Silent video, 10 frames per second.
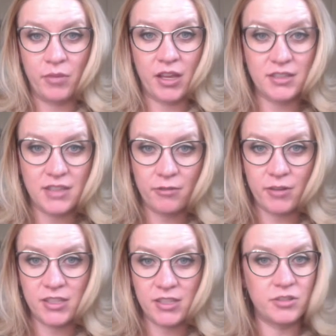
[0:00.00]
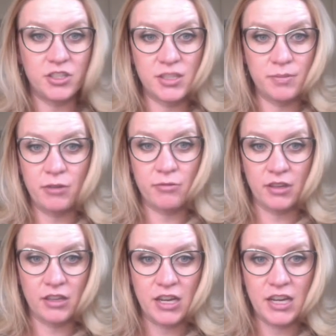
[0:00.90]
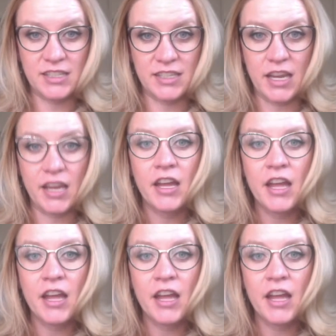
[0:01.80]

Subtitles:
because otherwise it would just be really easy.